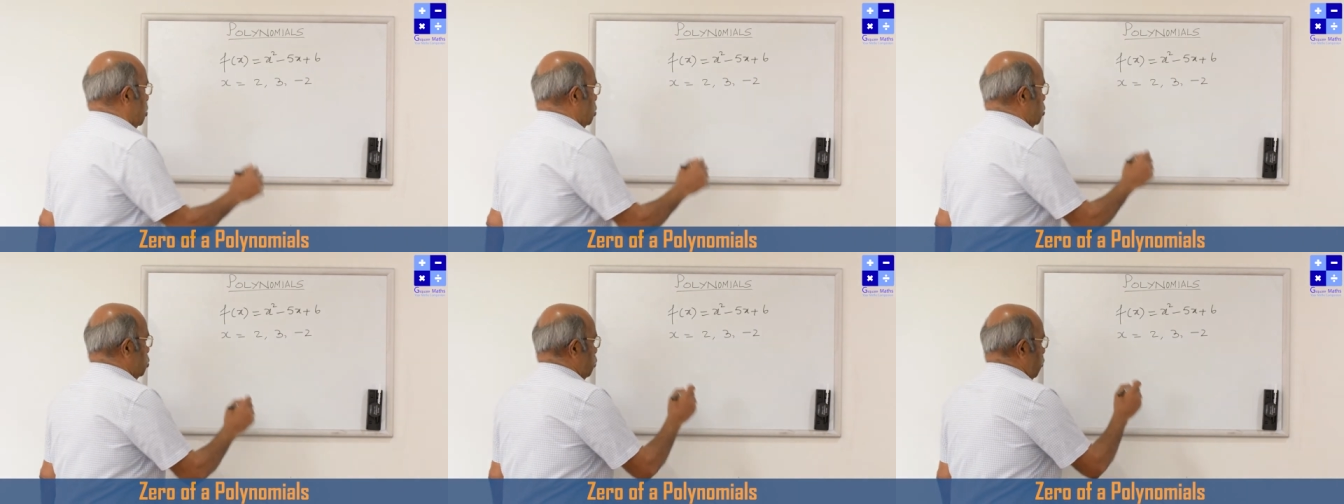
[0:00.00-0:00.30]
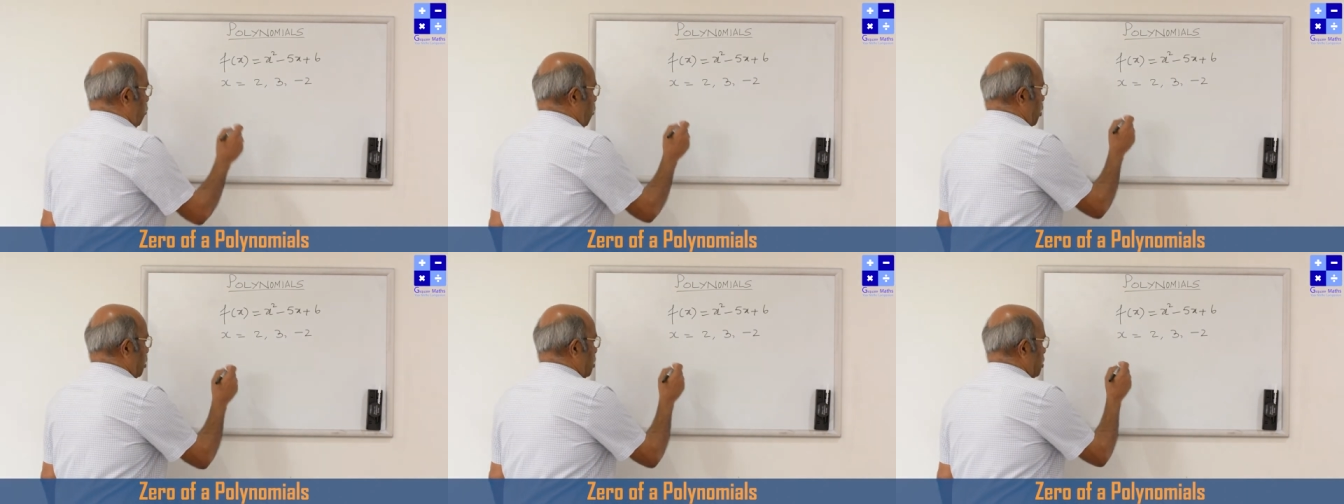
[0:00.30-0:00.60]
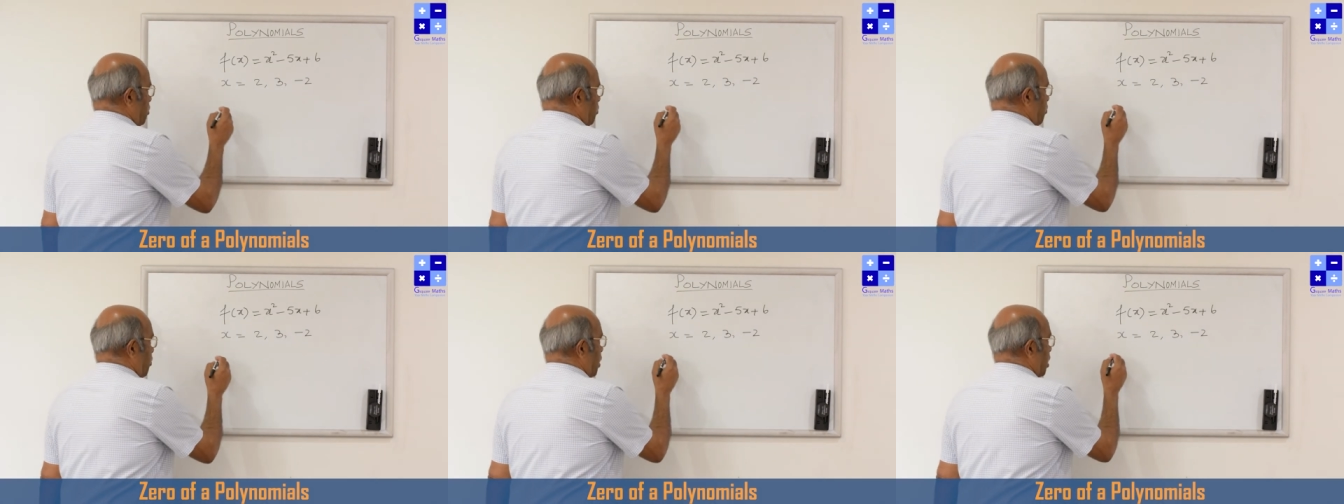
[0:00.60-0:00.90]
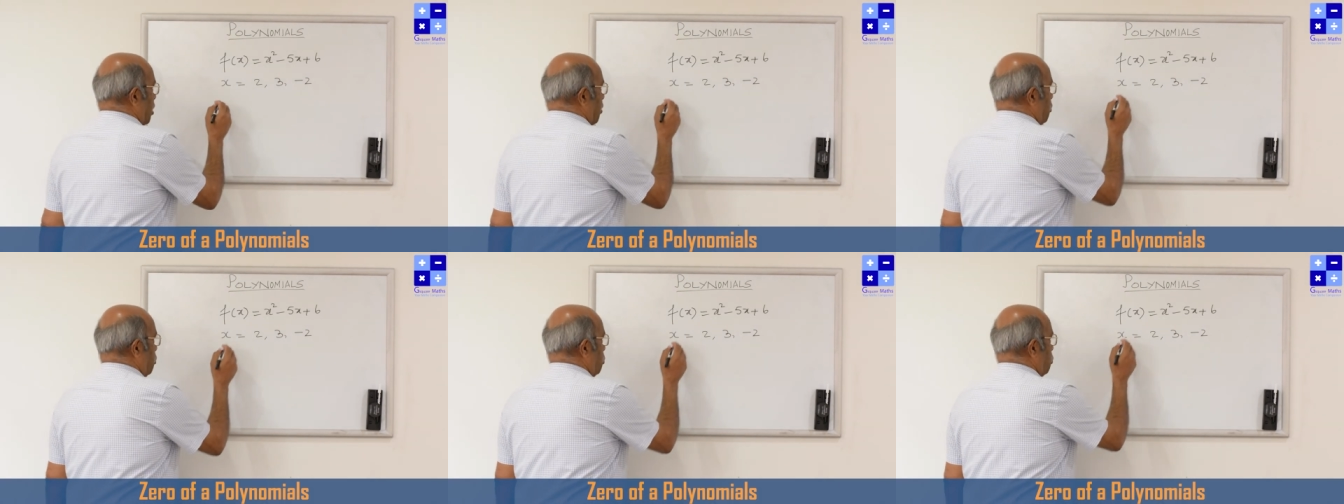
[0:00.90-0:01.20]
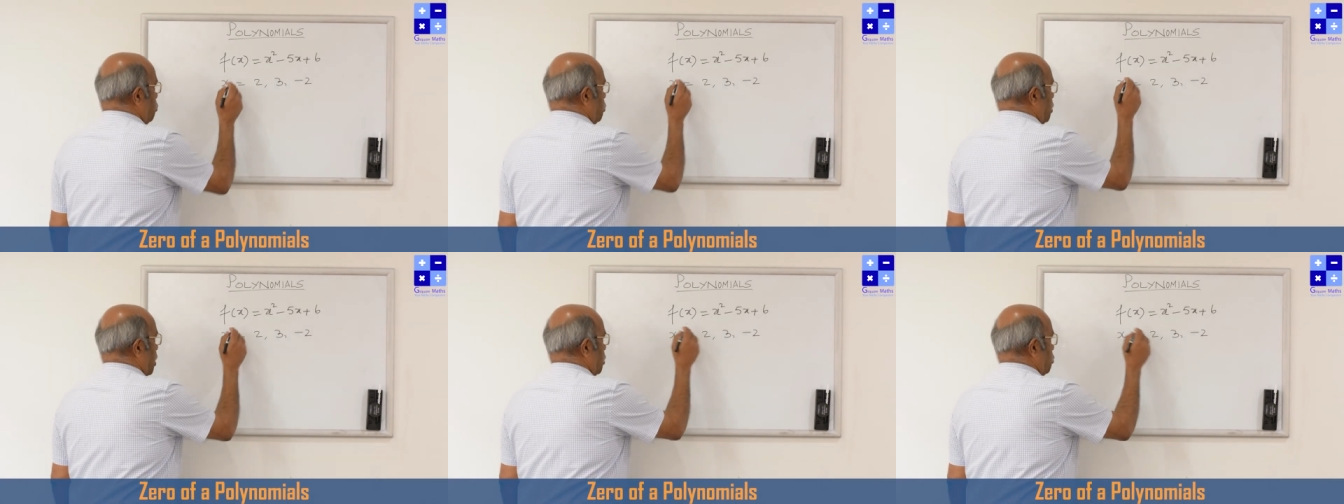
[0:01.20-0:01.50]
So what we have to
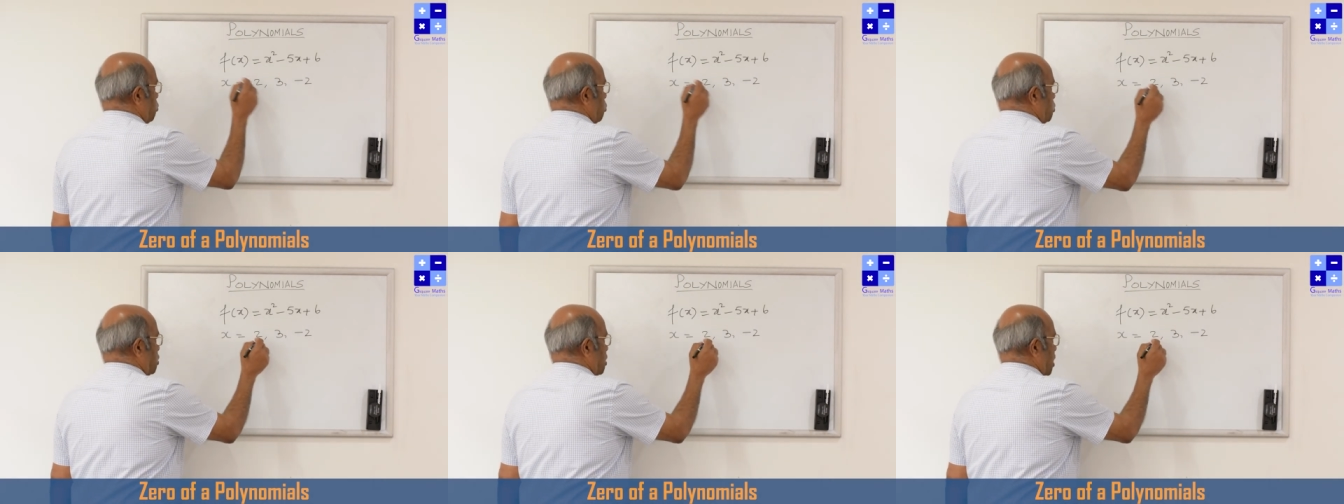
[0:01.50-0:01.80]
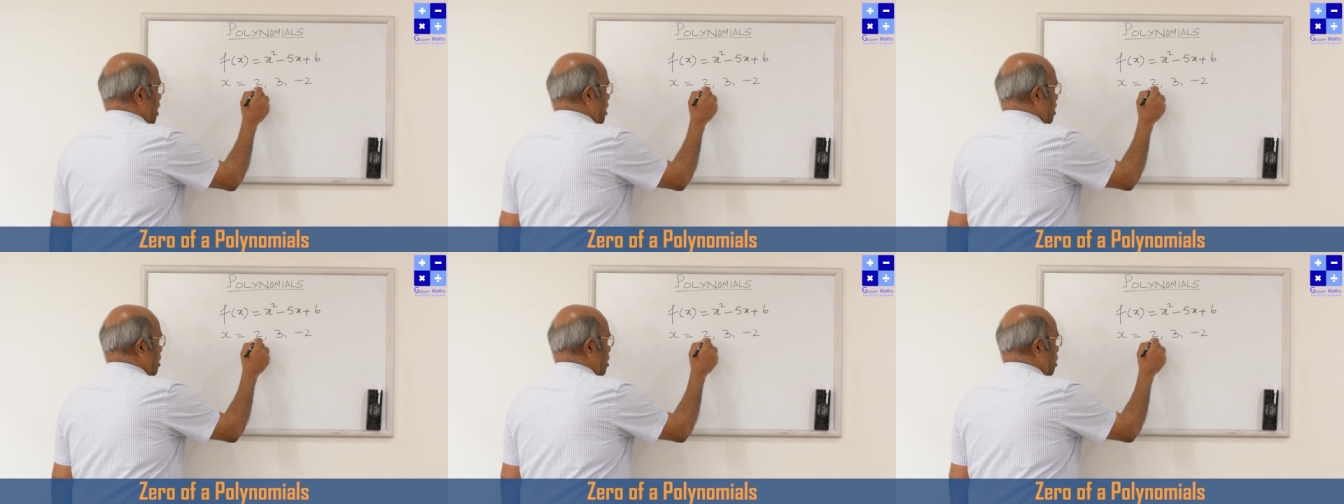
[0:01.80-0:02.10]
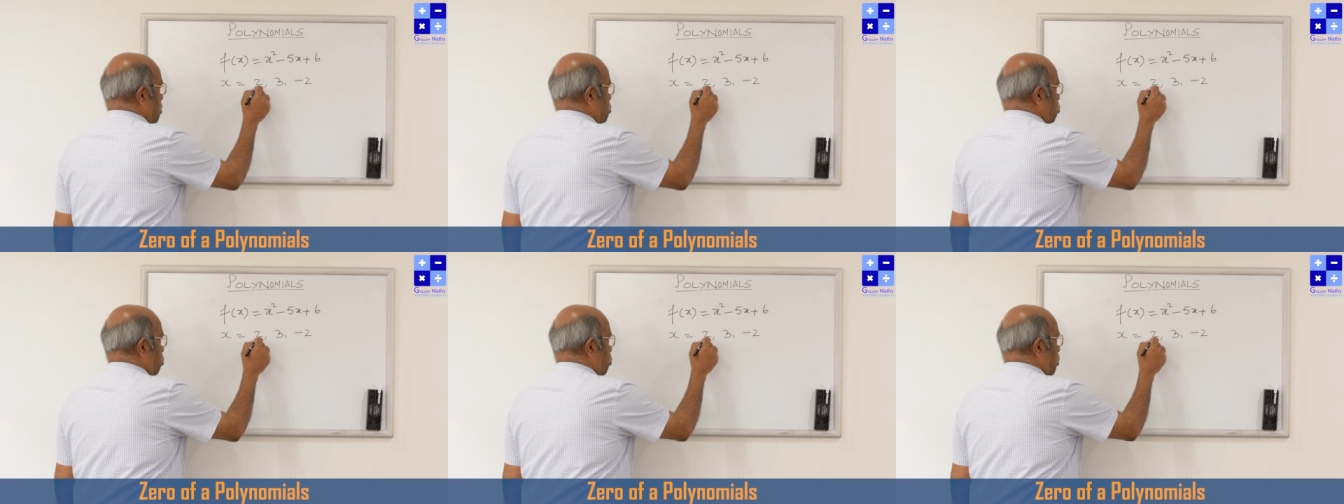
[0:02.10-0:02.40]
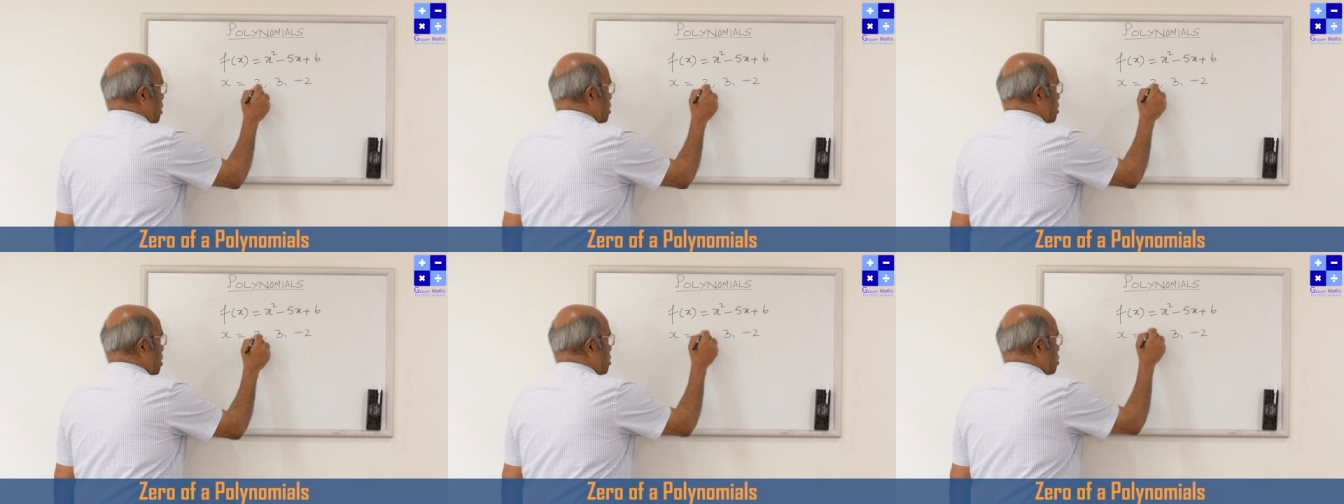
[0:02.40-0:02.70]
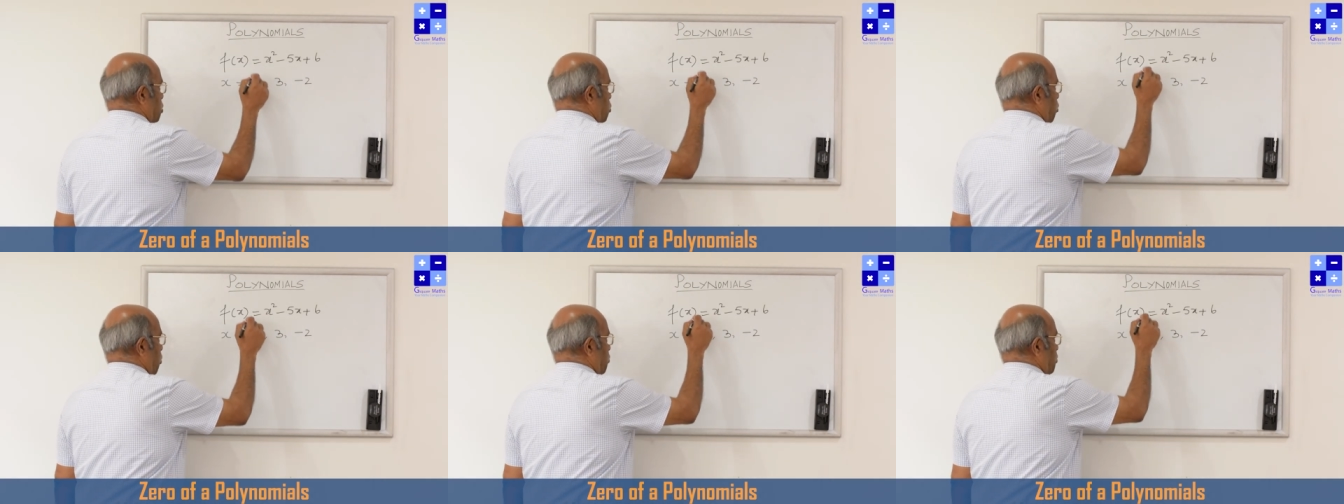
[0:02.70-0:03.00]
do that to check the 2 is a
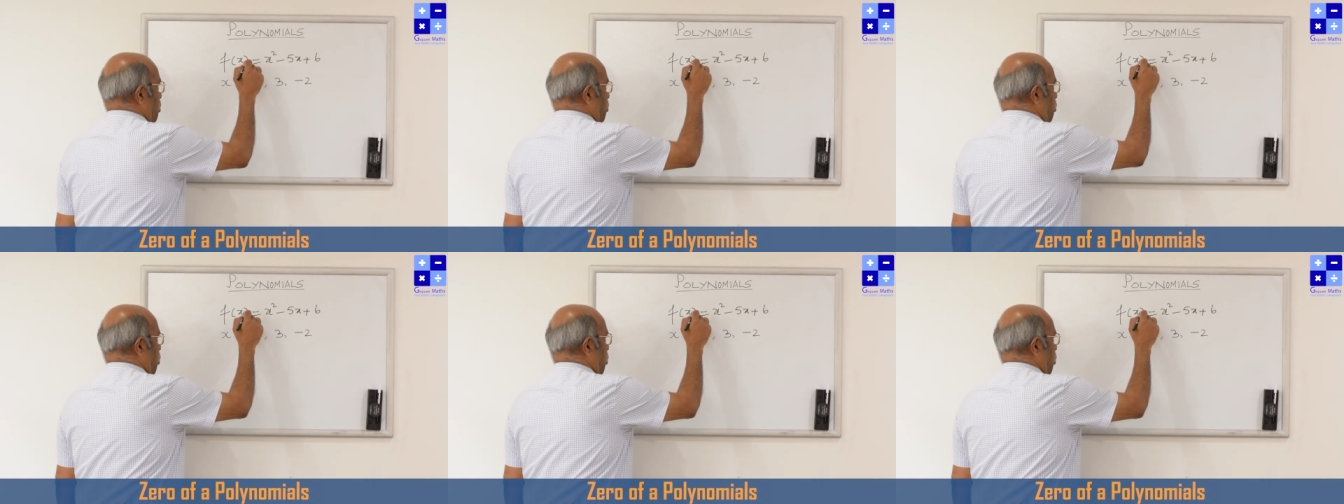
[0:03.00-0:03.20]
zero of the